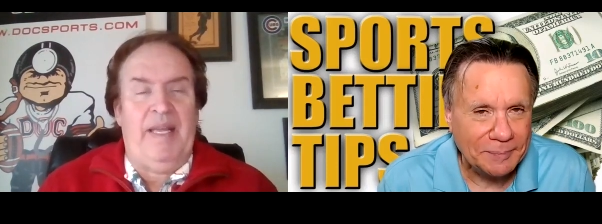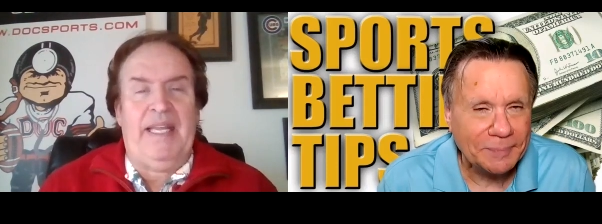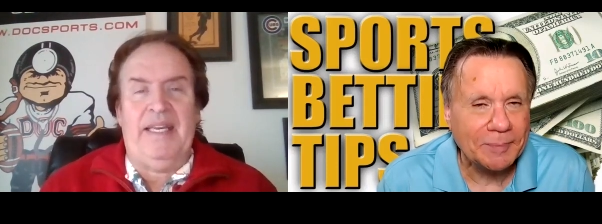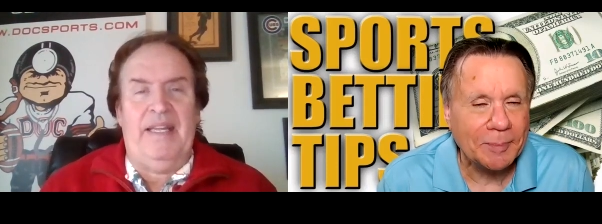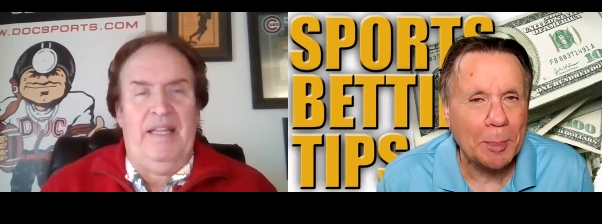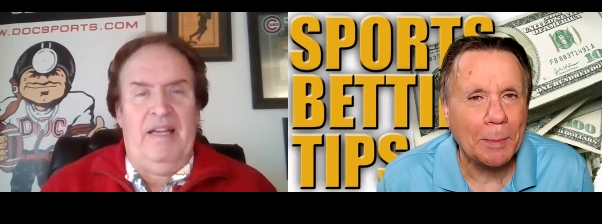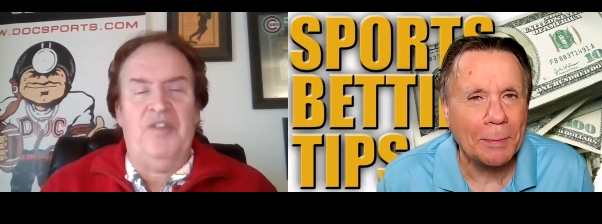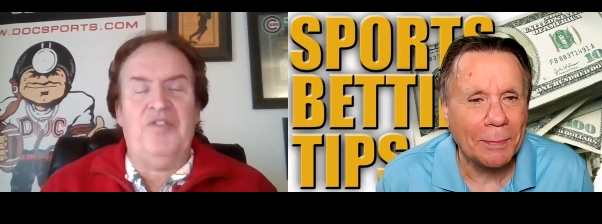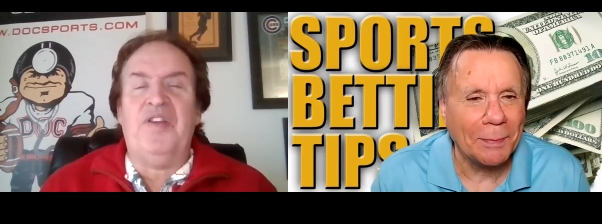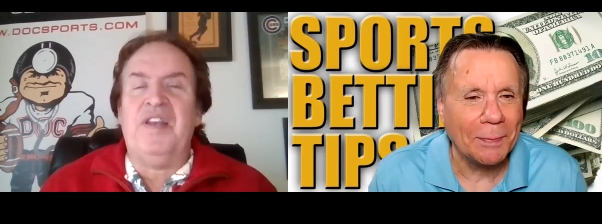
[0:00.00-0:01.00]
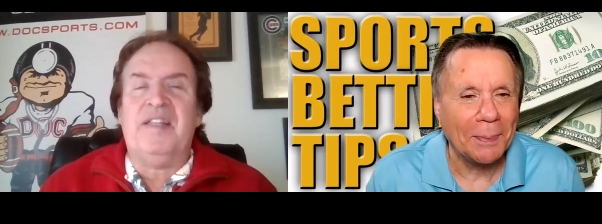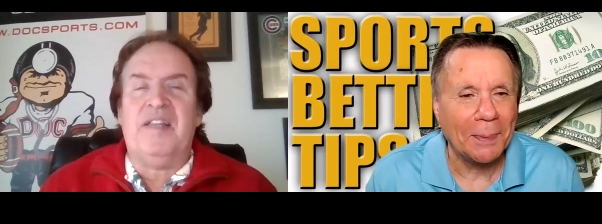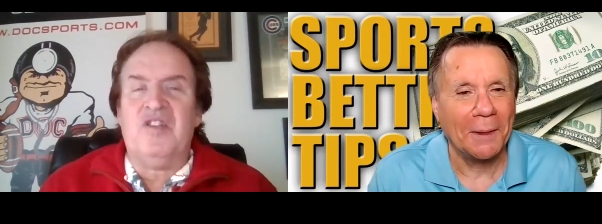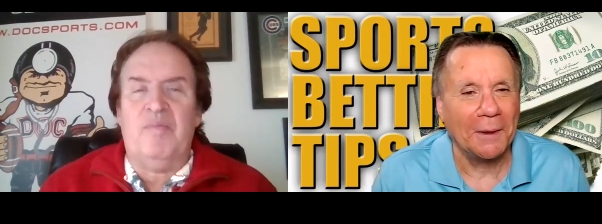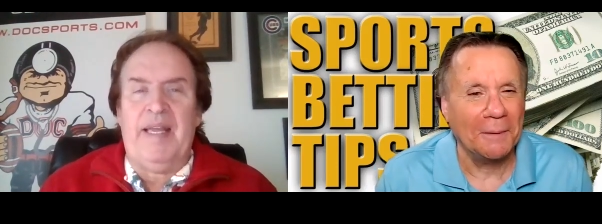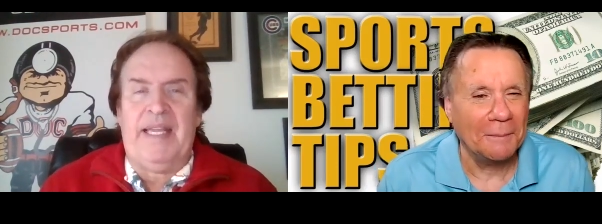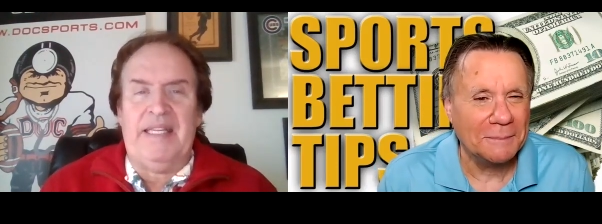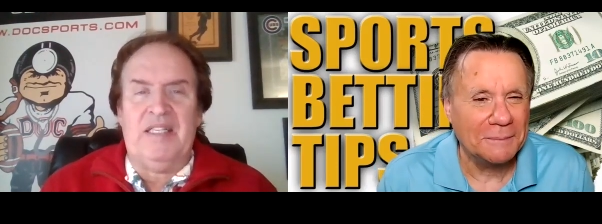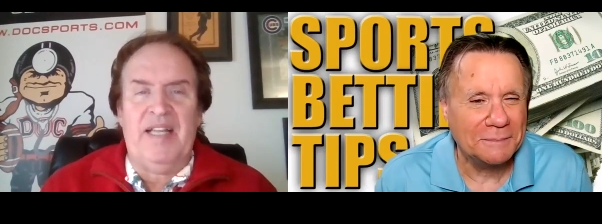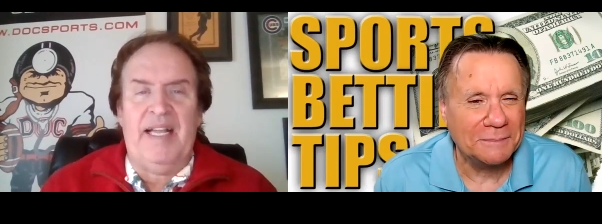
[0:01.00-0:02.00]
Speaker 1: make any eh, other than it doesn't make any